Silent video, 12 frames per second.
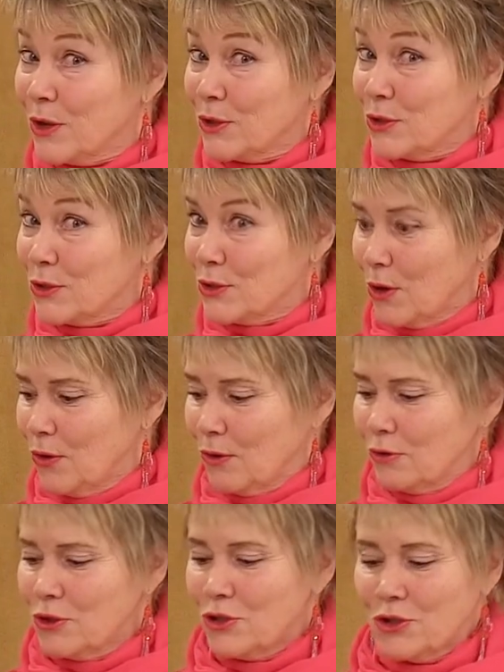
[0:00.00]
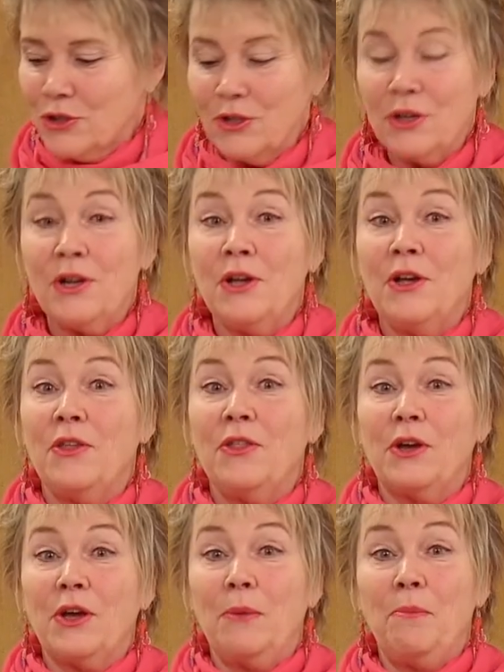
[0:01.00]
Zosh,
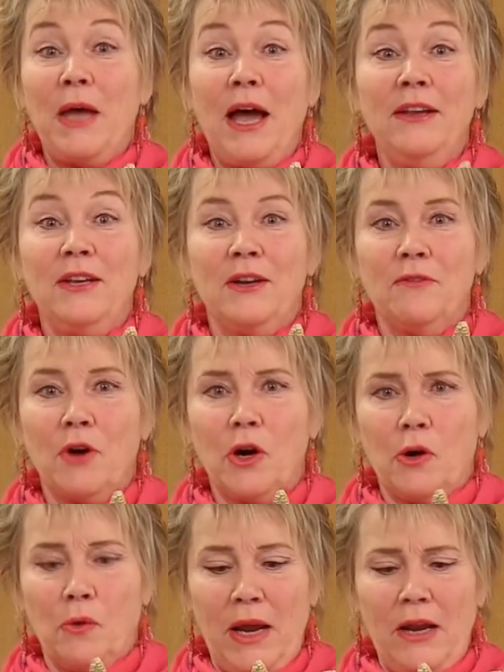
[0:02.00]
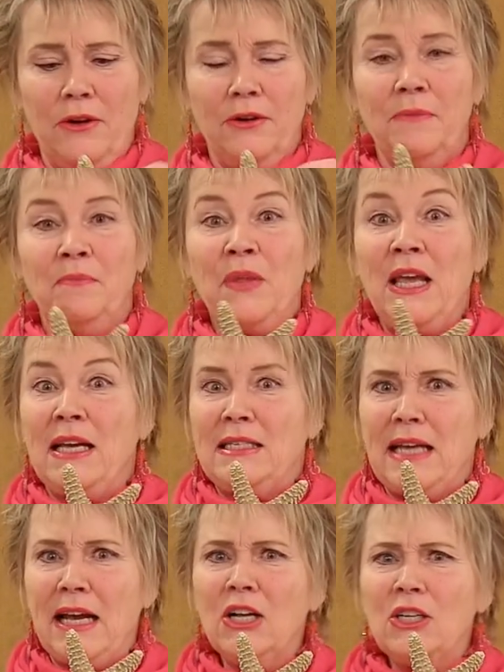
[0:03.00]
the companion of our Creator,
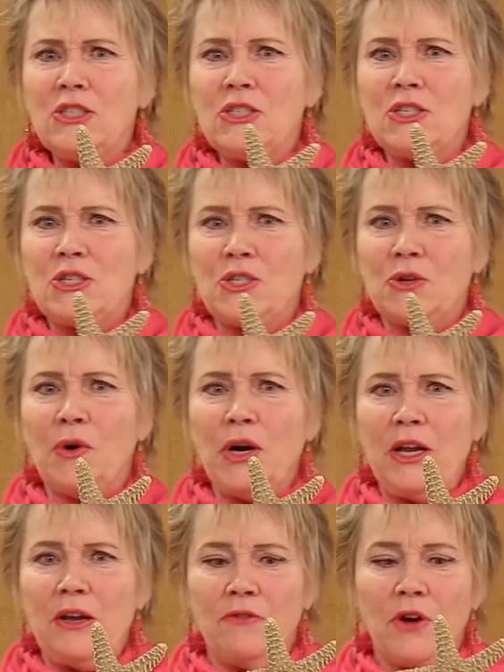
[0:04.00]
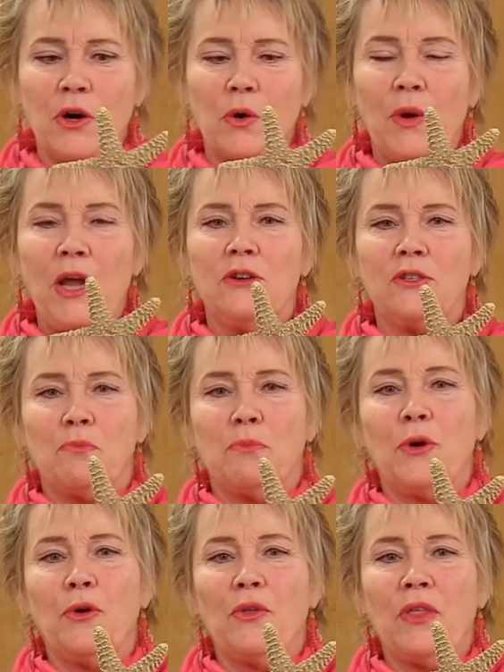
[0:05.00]
tells the story of our Creator's
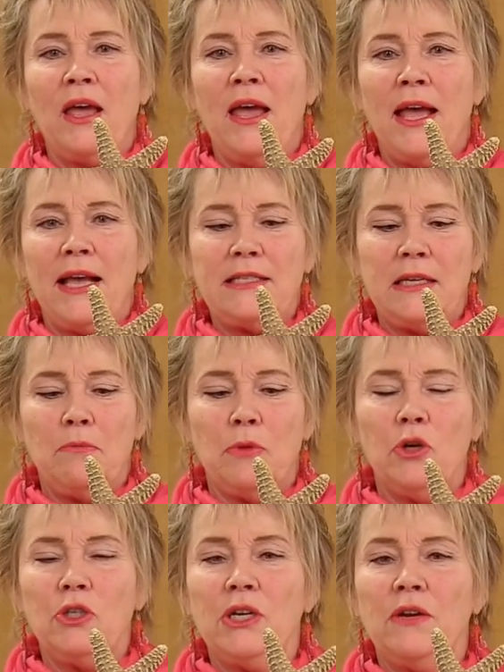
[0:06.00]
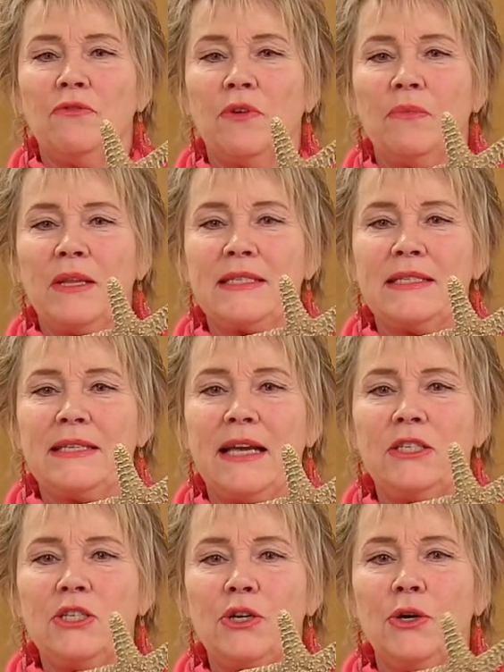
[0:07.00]
birth as emerging from the
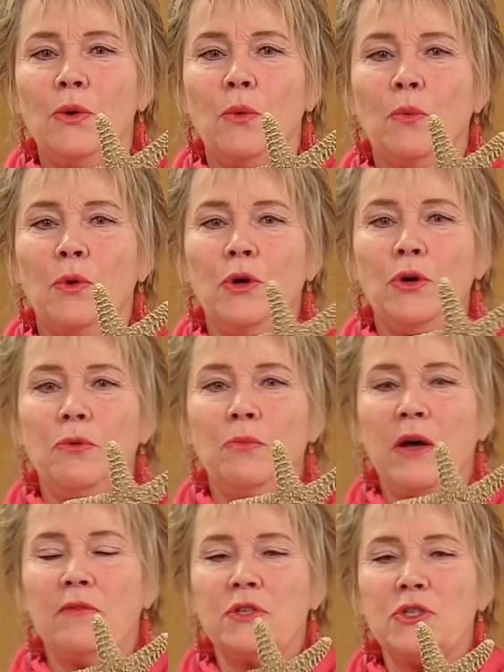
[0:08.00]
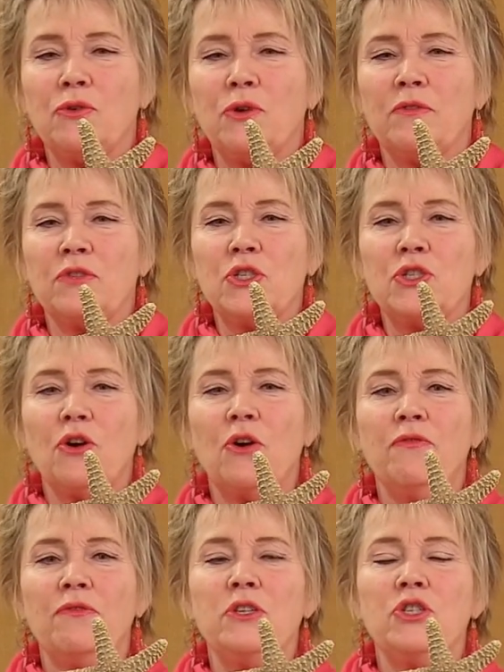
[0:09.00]
center womb of a sort of
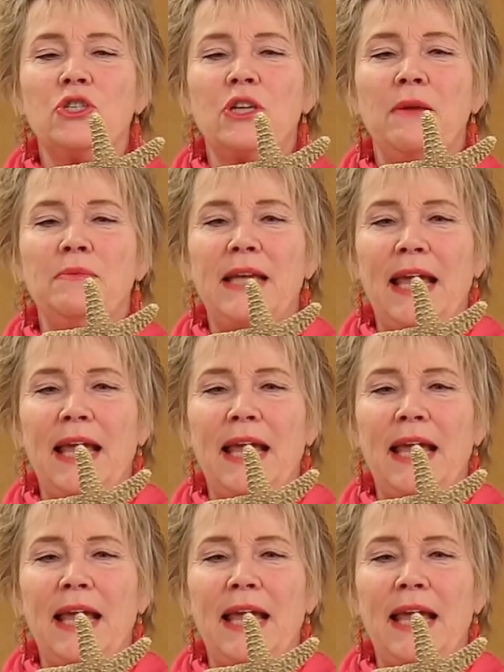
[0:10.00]
starfish-shaped